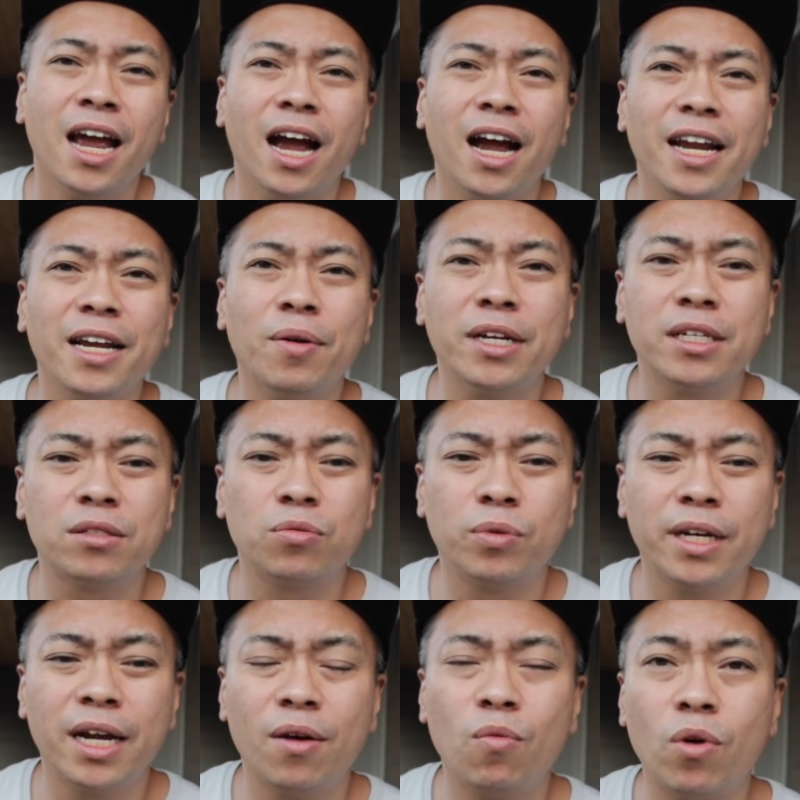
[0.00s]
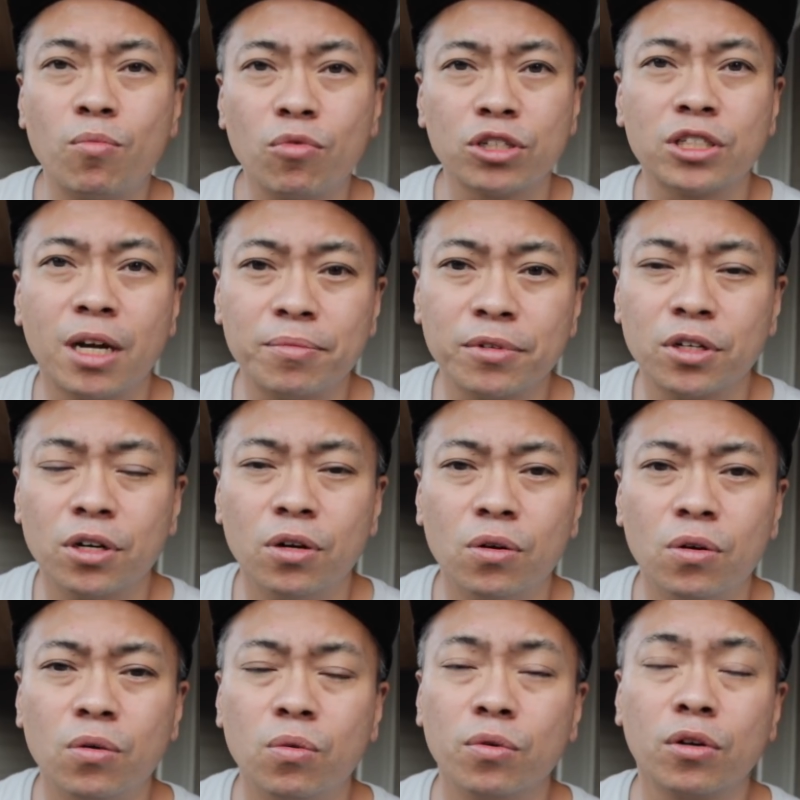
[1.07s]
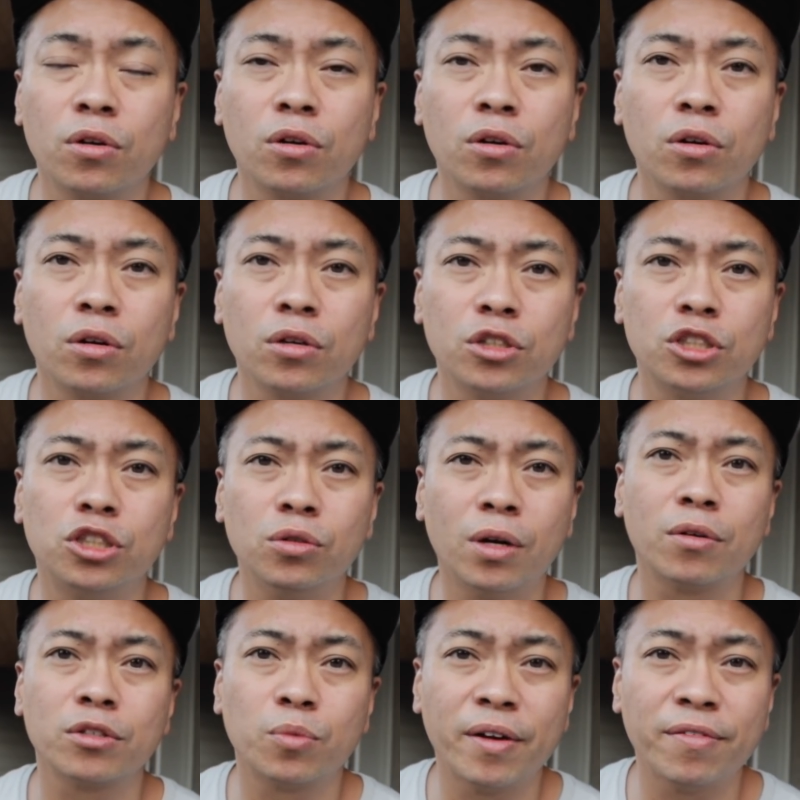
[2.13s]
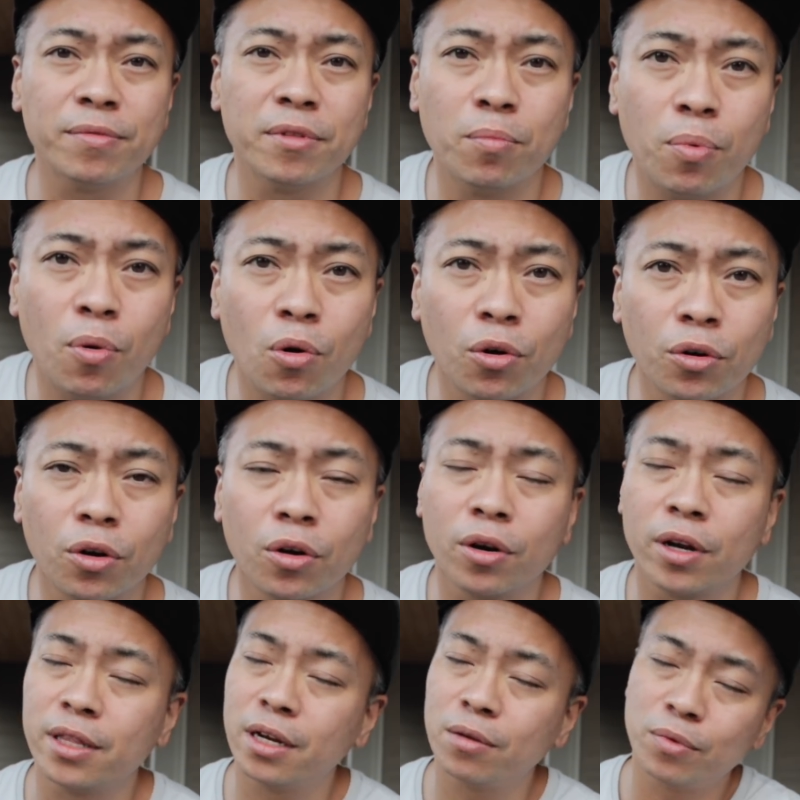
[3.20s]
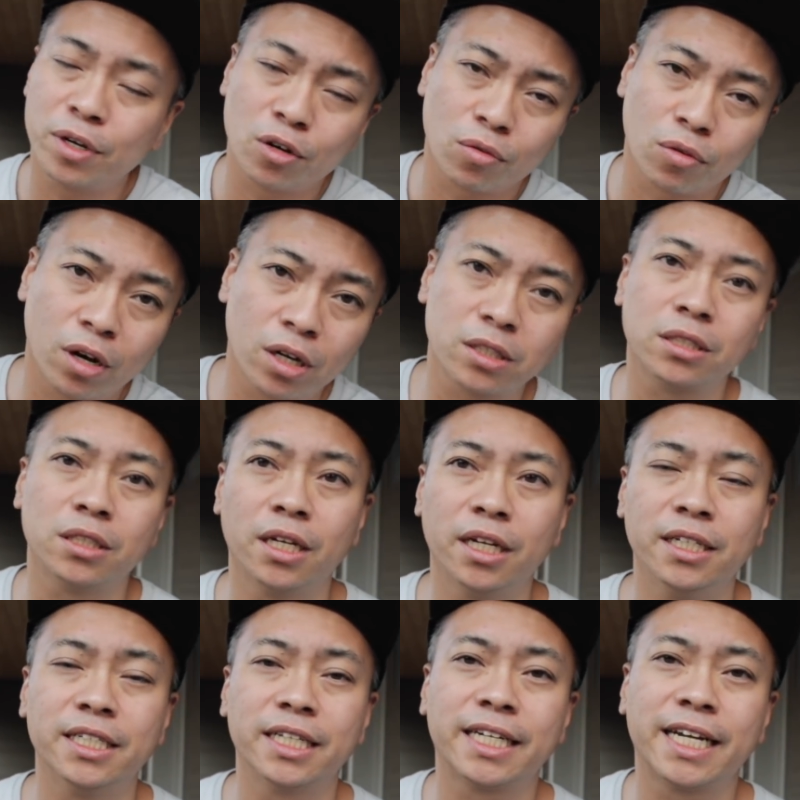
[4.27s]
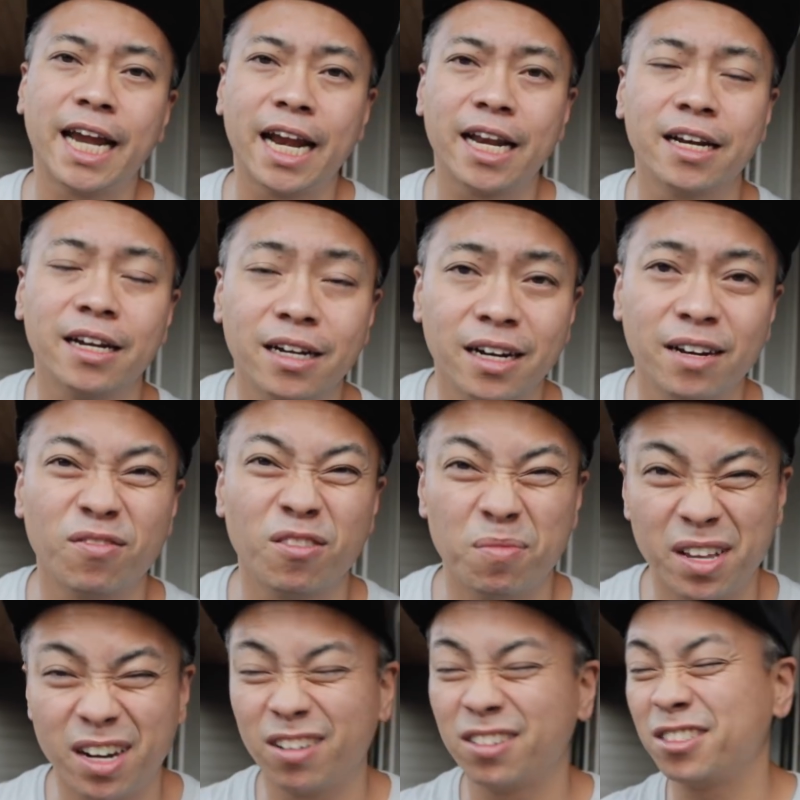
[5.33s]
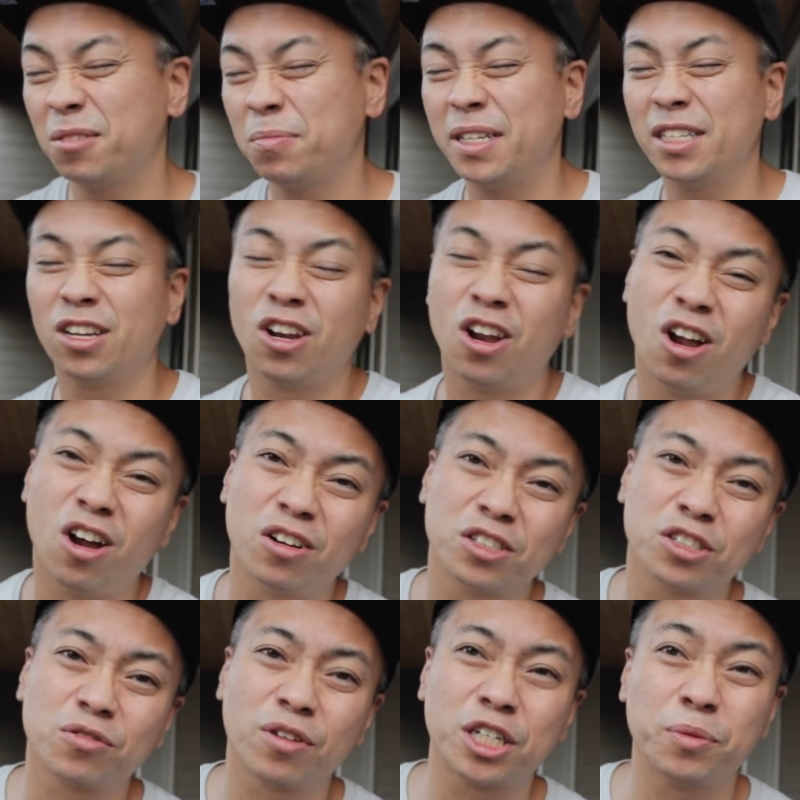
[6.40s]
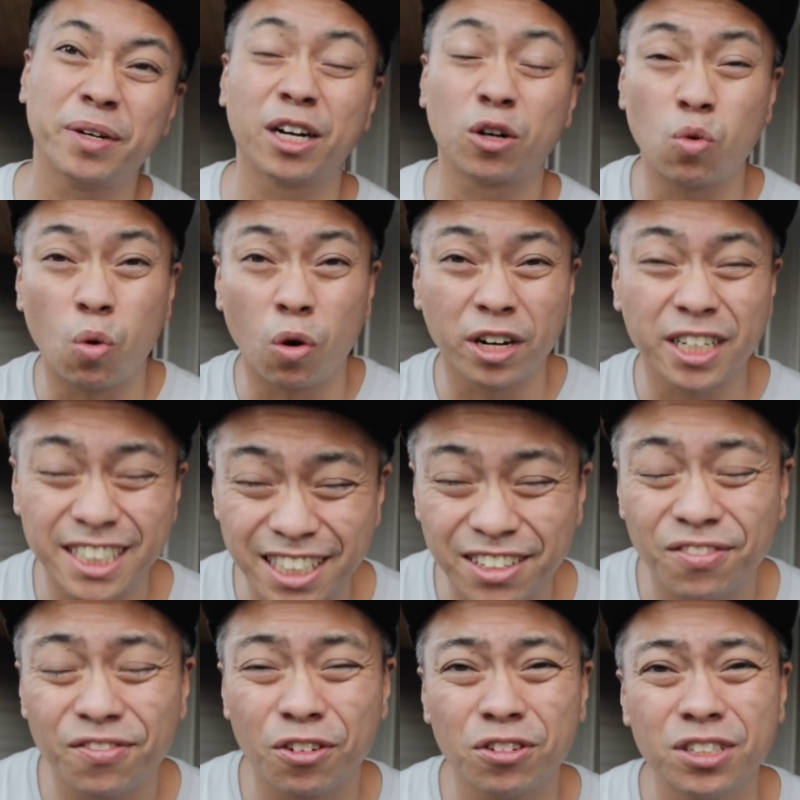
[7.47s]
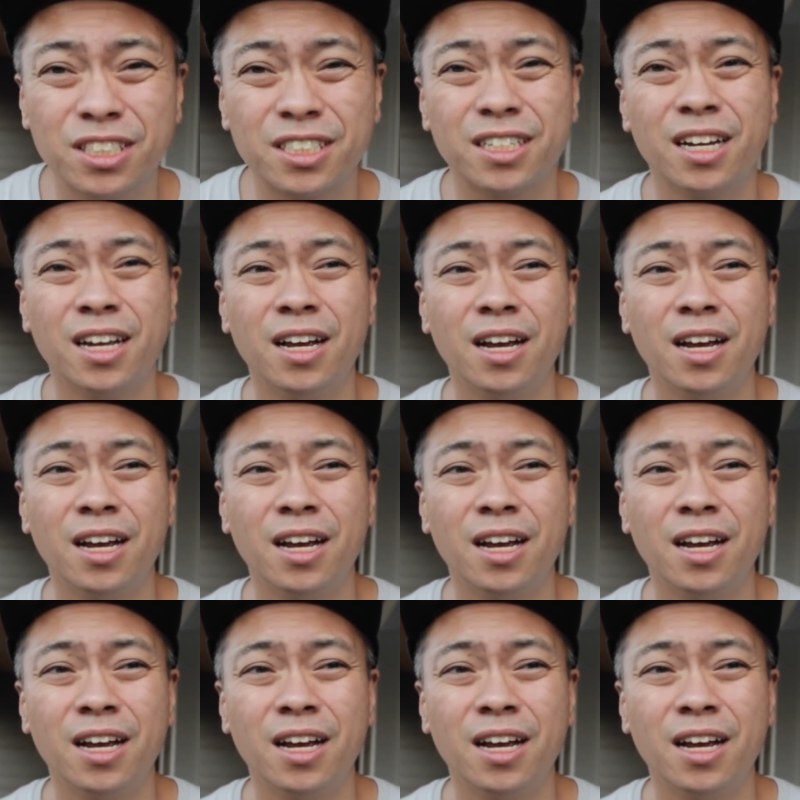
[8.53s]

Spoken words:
Anyways, we have one more stop to go. We're 2 hours away from the border, and then we cross into Canada. And from there, it's going to be the long stretch. We got to quarantine first